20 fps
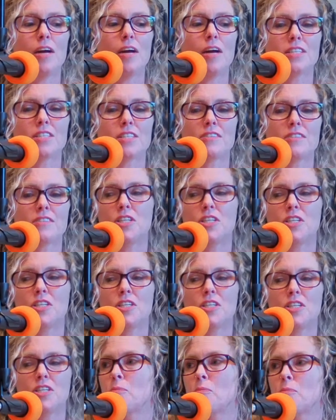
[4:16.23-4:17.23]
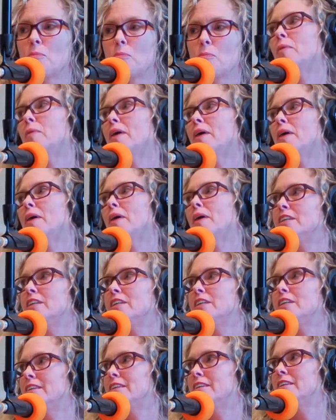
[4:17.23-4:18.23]
because of his
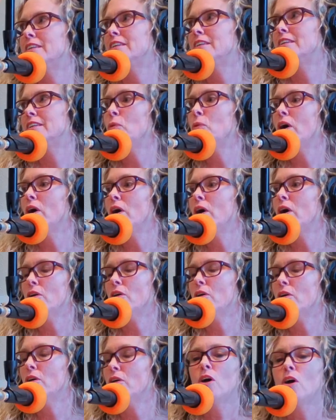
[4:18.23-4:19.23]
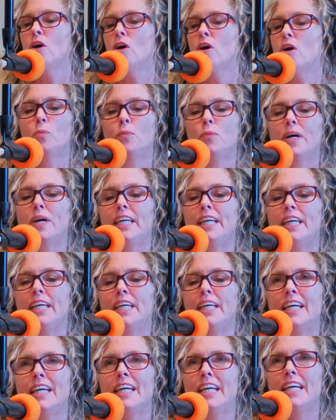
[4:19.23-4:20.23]
probation phone call.
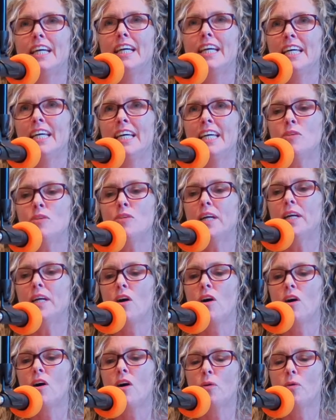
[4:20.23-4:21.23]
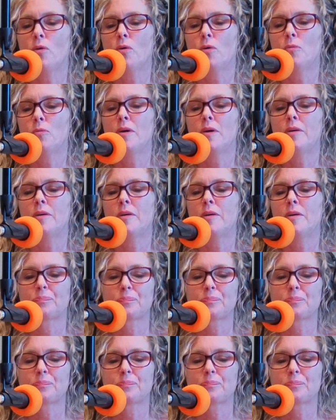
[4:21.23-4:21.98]
When he went home,